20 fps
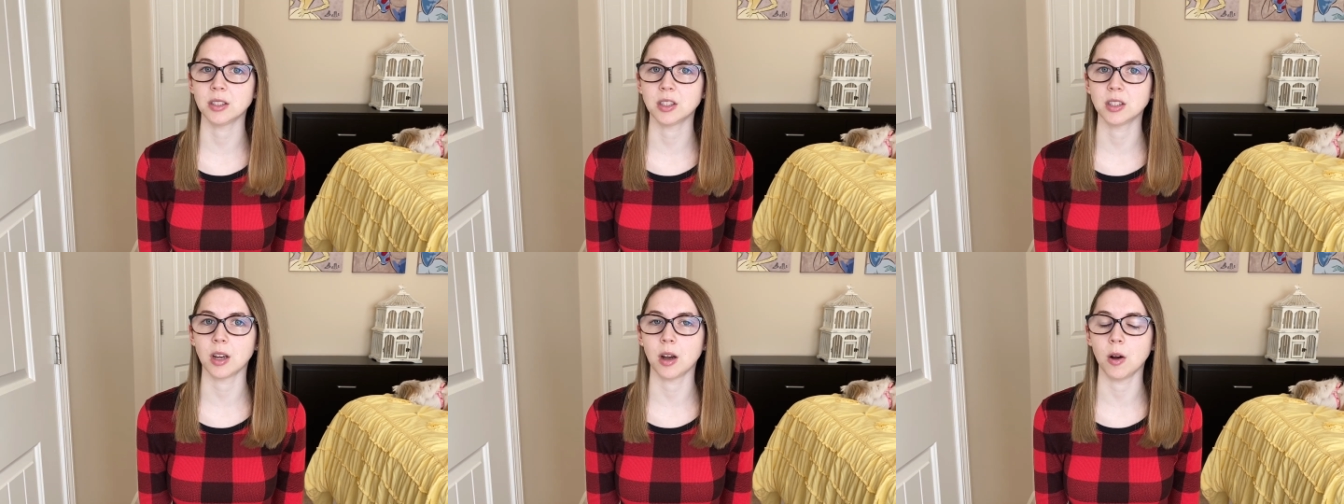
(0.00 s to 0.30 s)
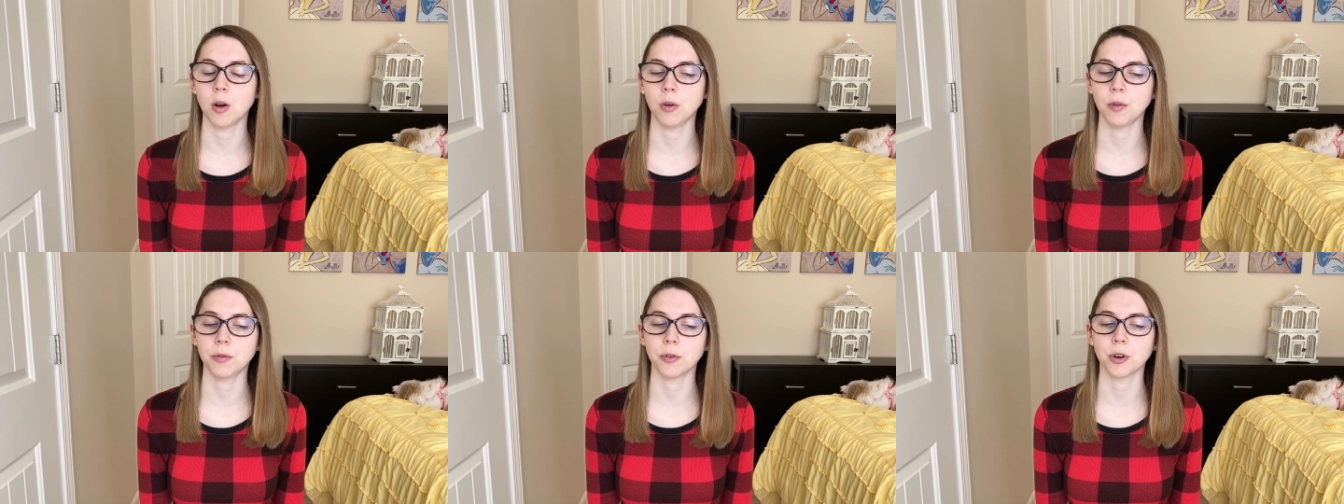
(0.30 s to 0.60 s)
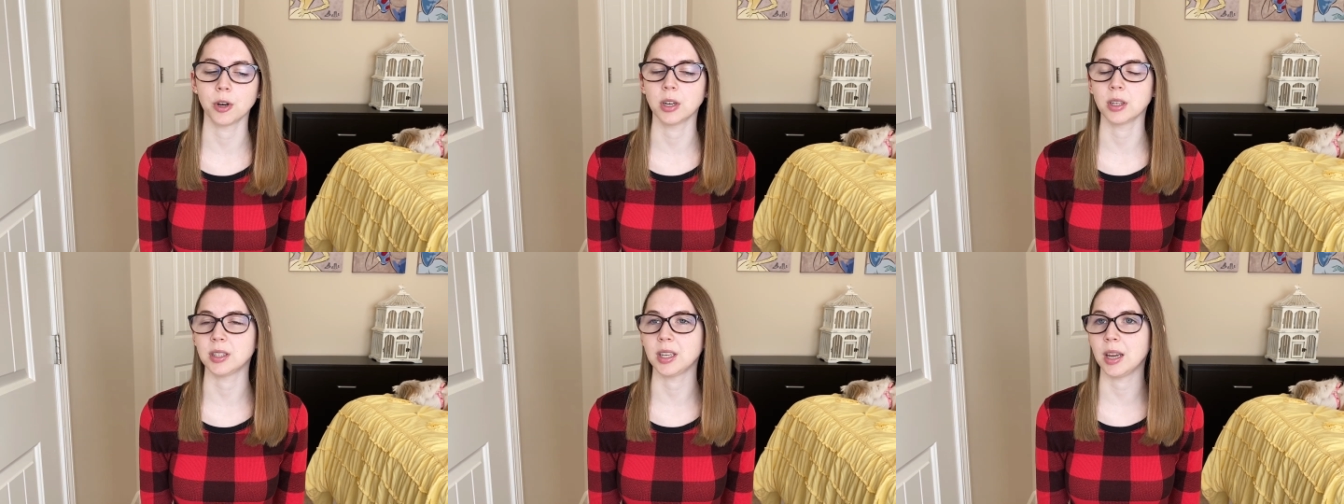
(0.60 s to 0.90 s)
So
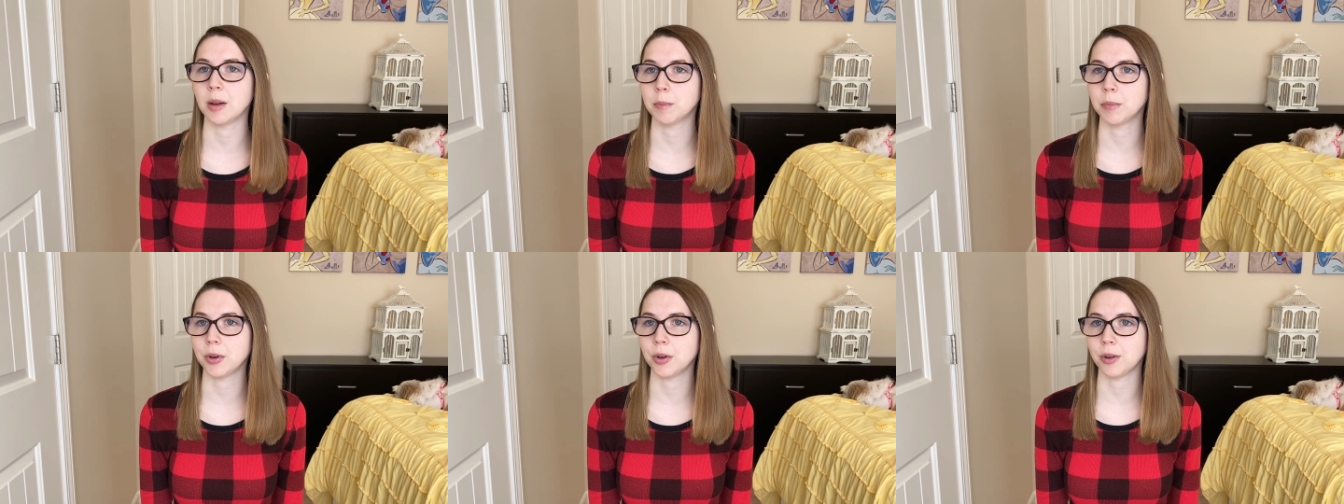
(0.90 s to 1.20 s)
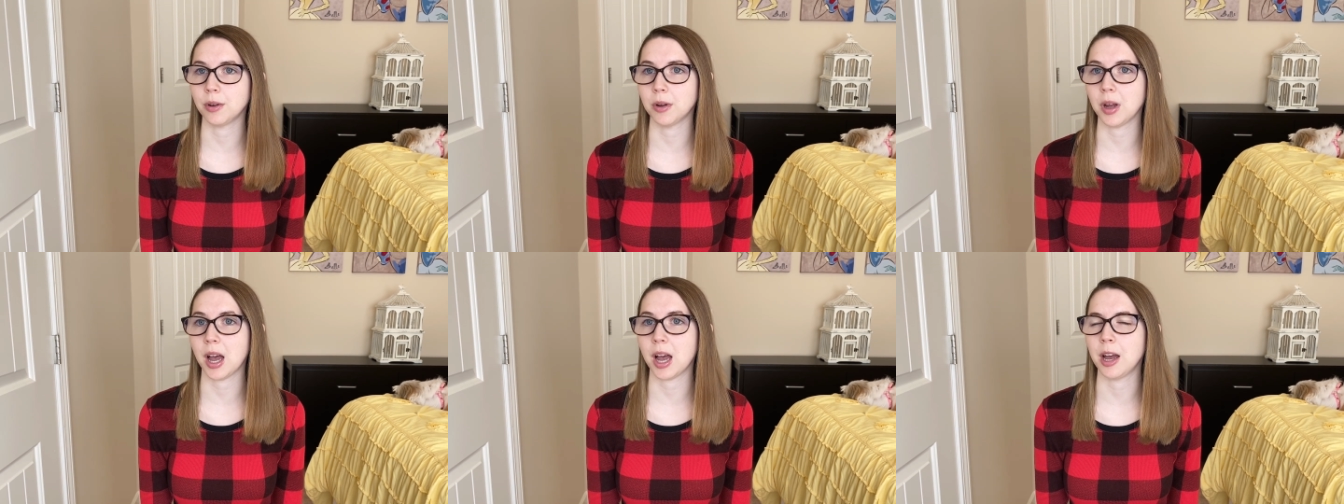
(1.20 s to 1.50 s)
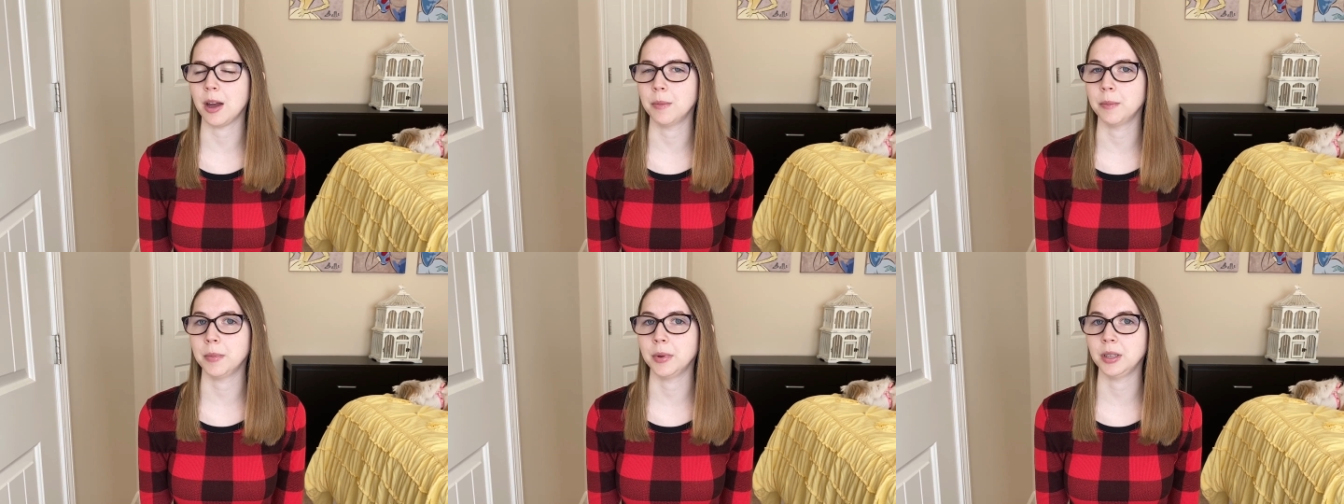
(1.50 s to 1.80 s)
for example,
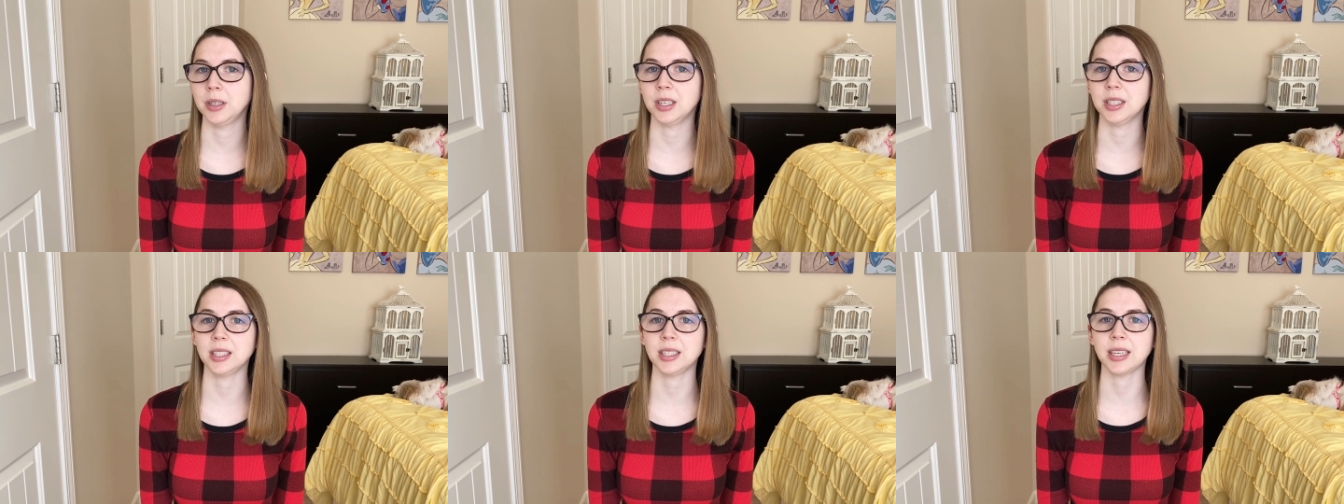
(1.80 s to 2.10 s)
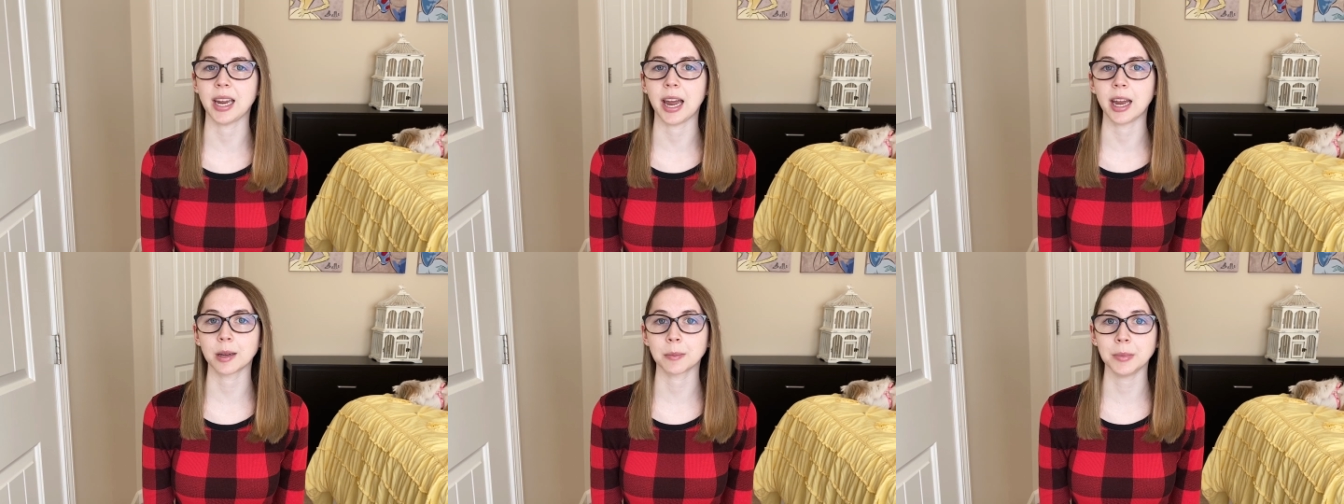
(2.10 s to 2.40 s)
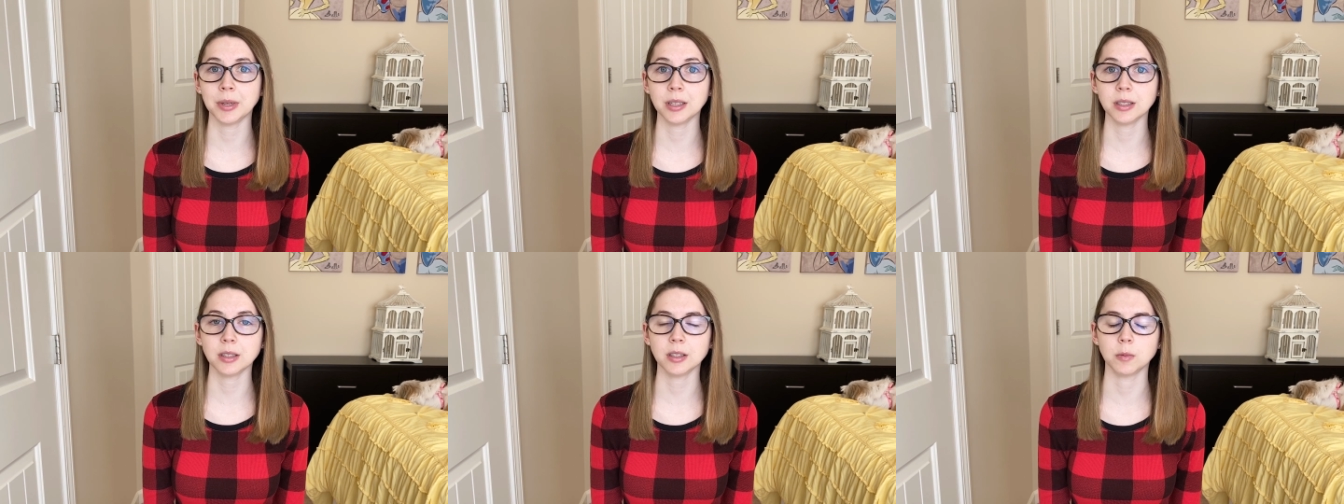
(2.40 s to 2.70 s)
um,
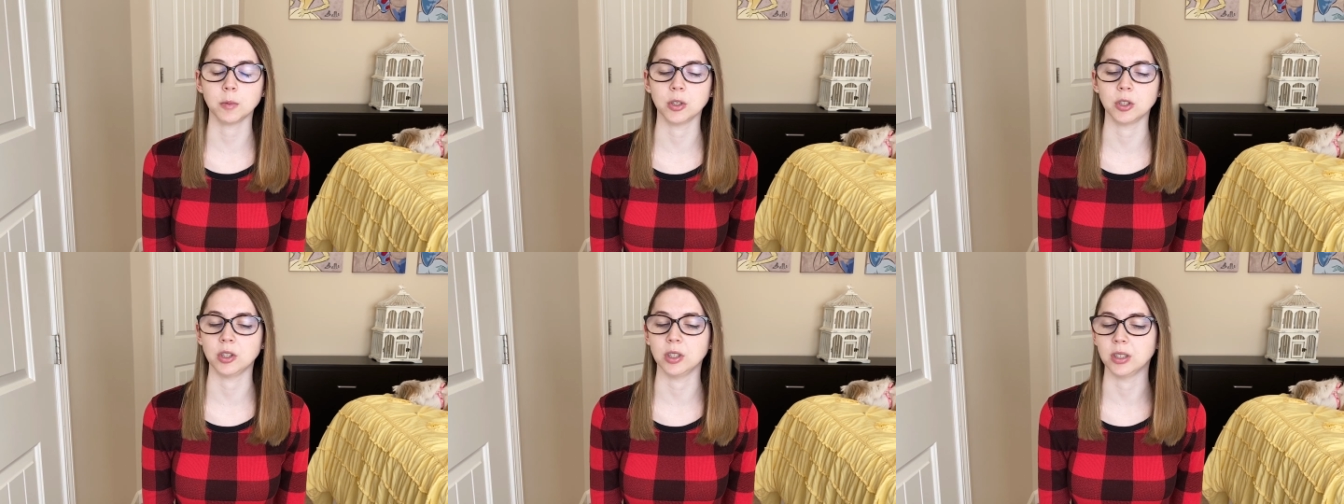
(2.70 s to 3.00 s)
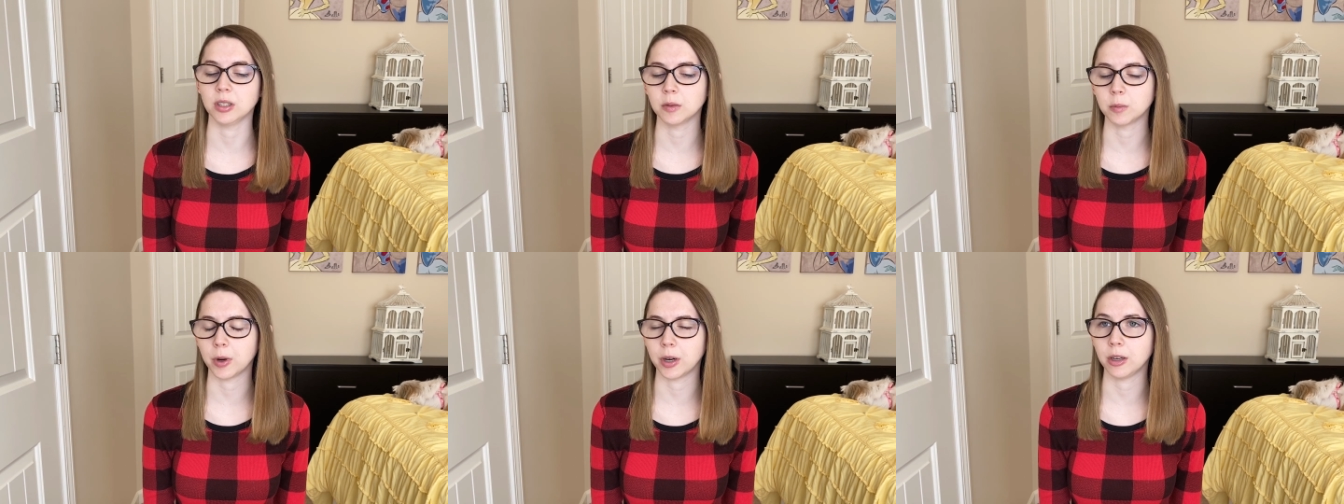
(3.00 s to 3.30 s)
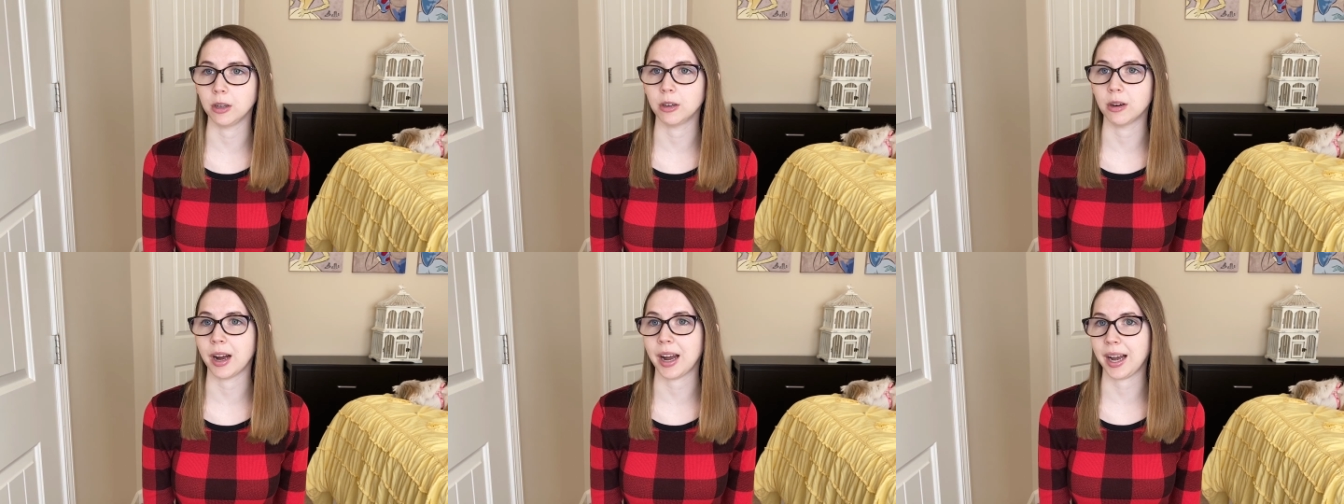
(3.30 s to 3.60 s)
nystagmus, which is where
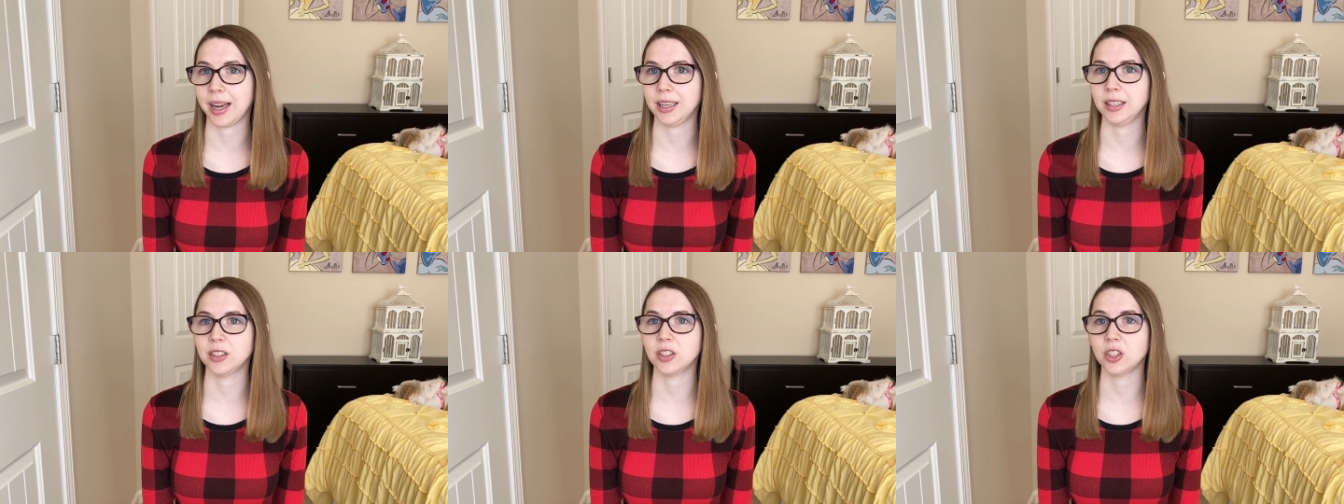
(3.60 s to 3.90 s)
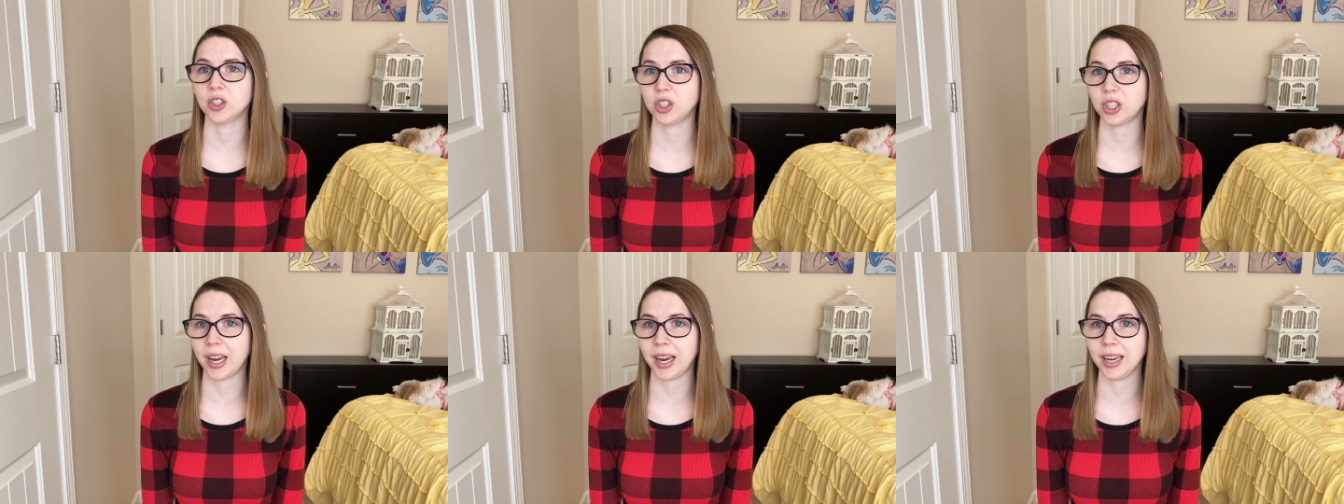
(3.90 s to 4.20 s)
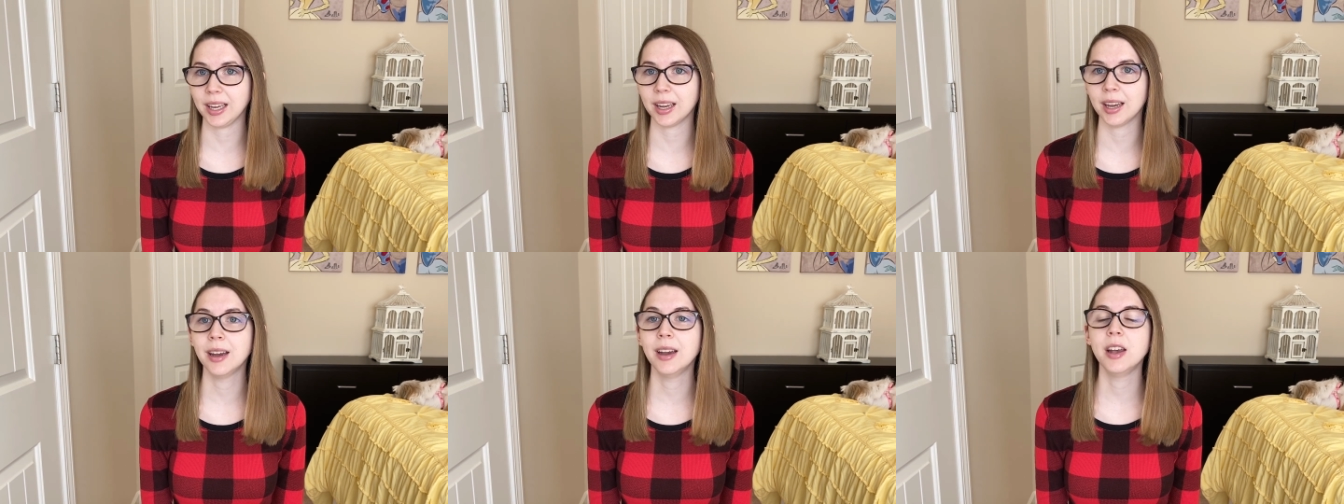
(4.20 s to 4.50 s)
your eyes
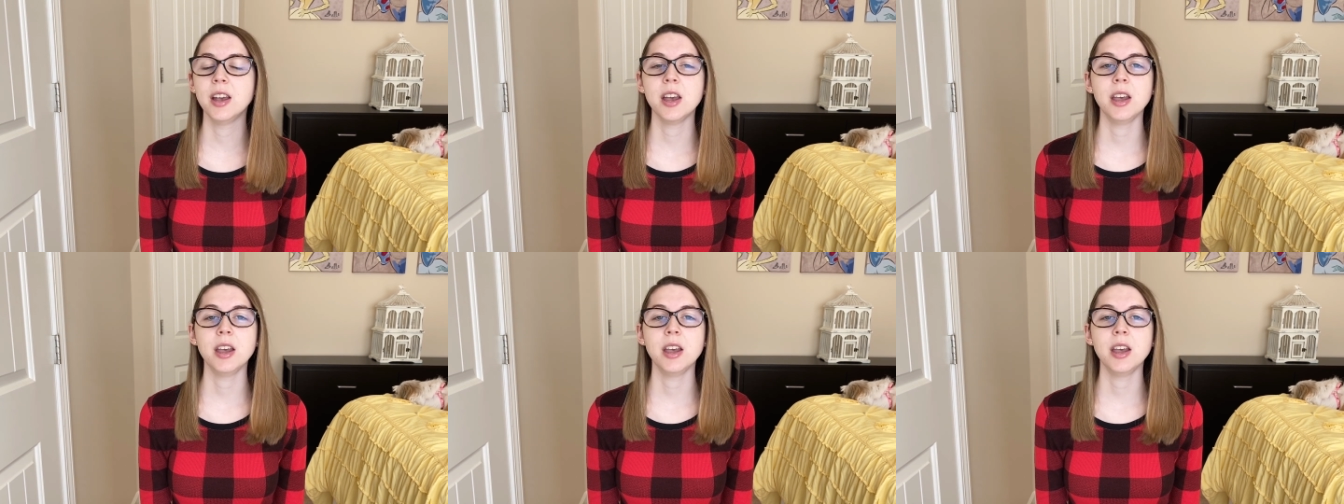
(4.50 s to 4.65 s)
shake,